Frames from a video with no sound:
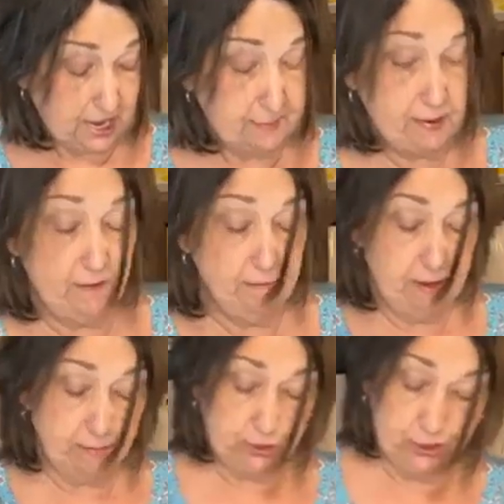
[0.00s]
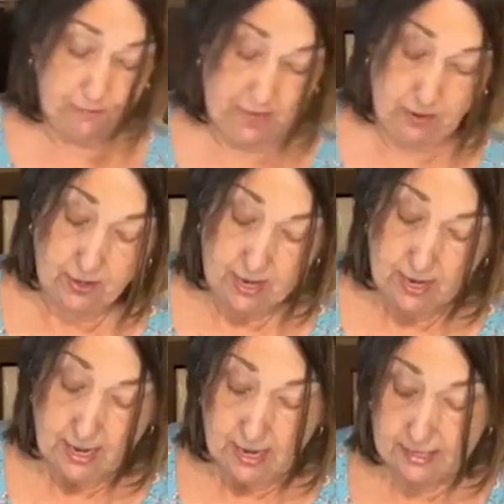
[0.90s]
type of membership now.
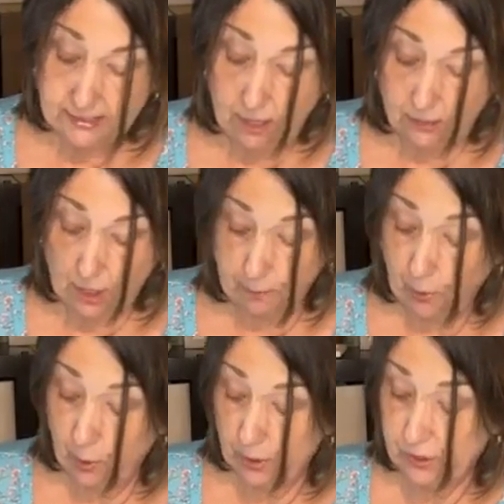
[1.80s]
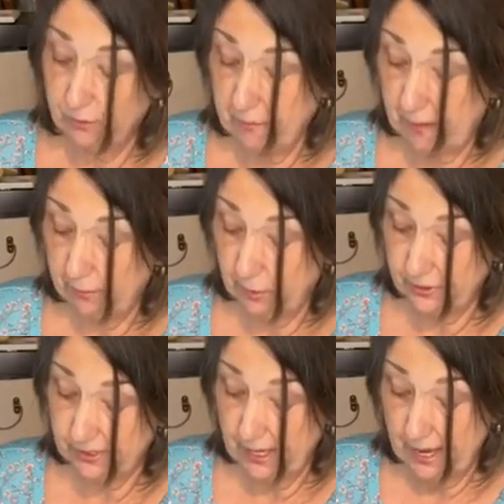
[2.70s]
It's called our Perks for
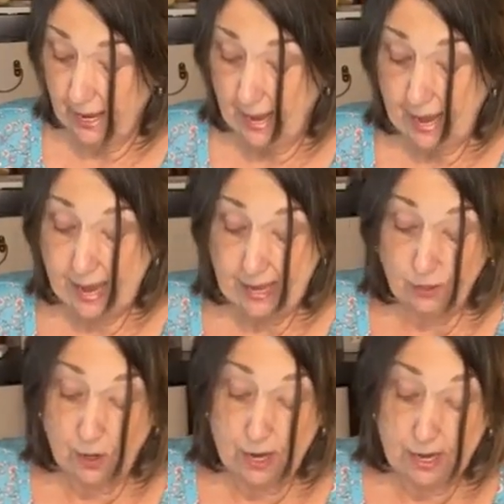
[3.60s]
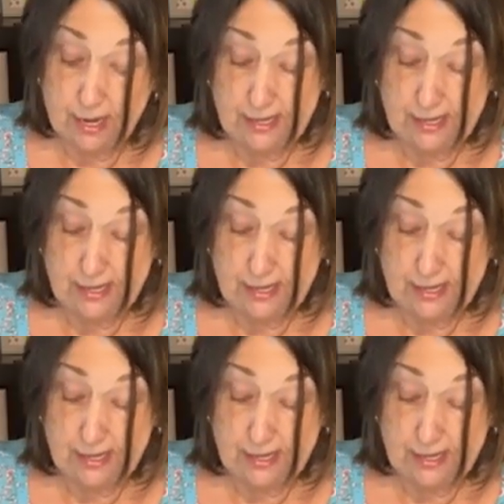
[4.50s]
Members. And